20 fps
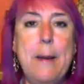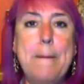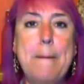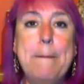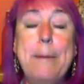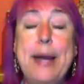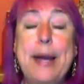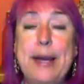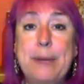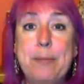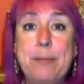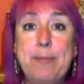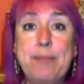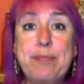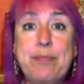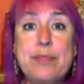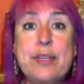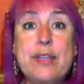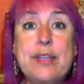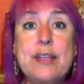But
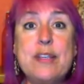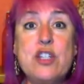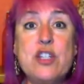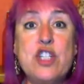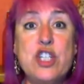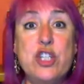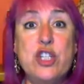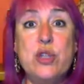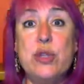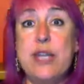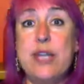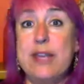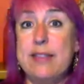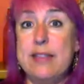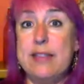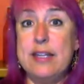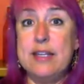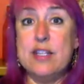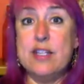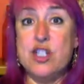to
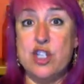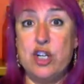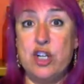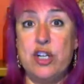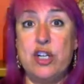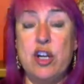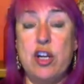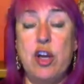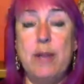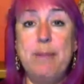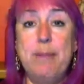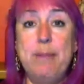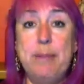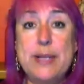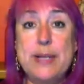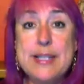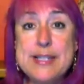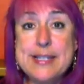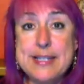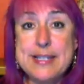get things started on
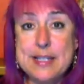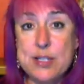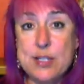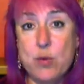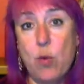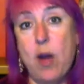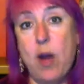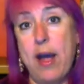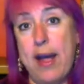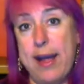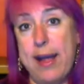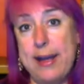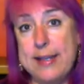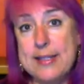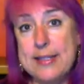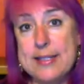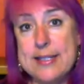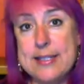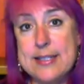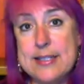
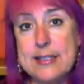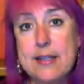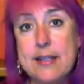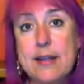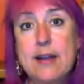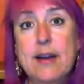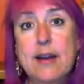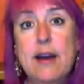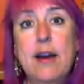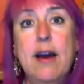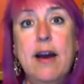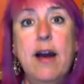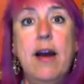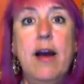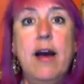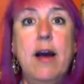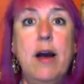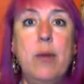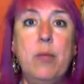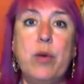business-wise,
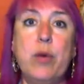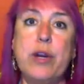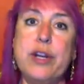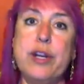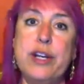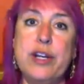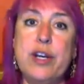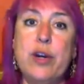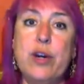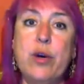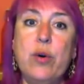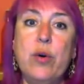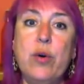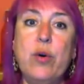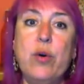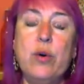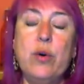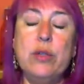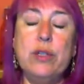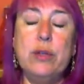we're going to go
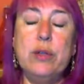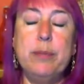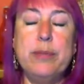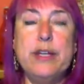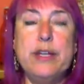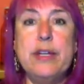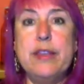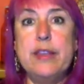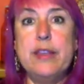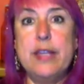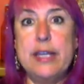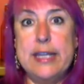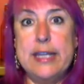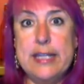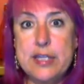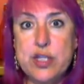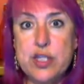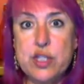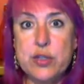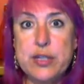a little bit in the
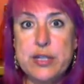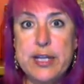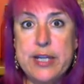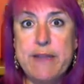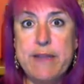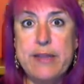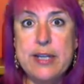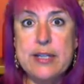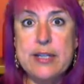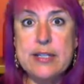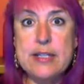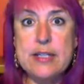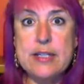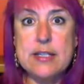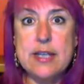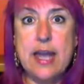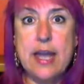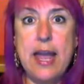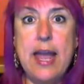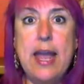history of it,
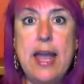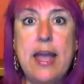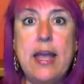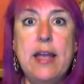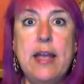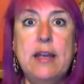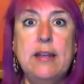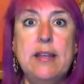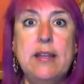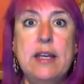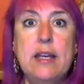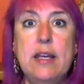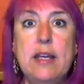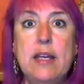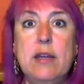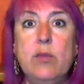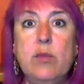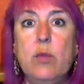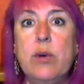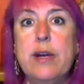and
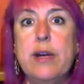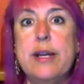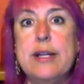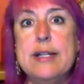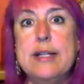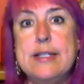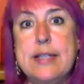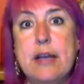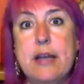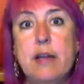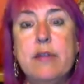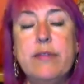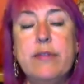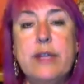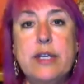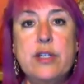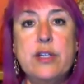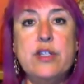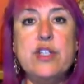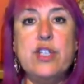then we're going to delve
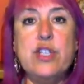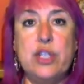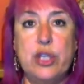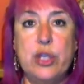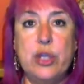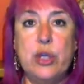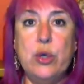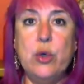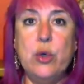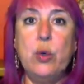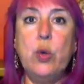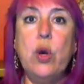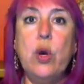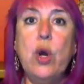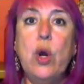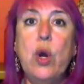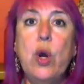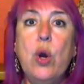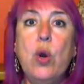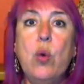into
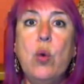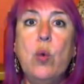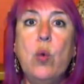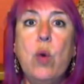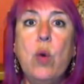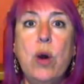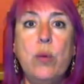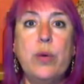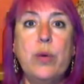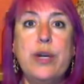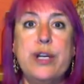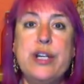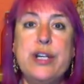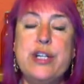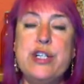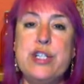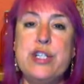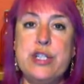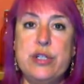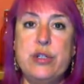what we're going
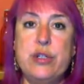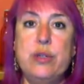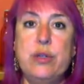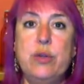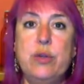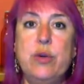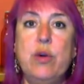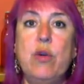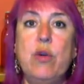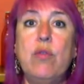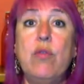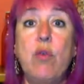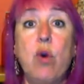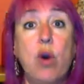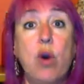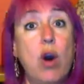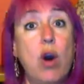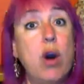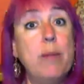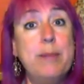to do
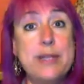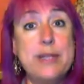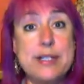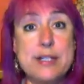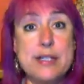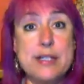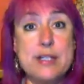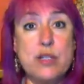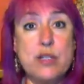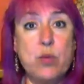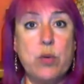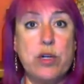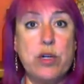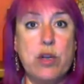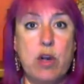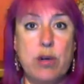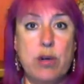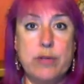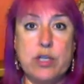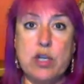for our business where
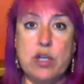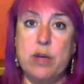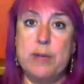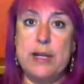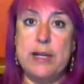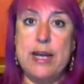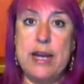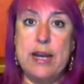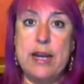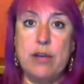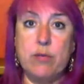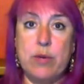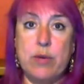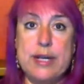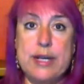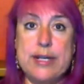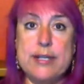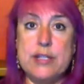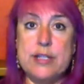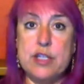non-dominant
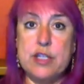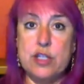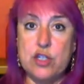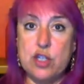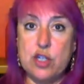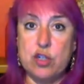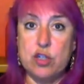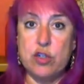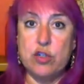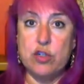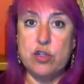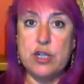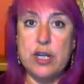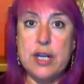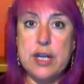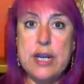handwriting is concerned,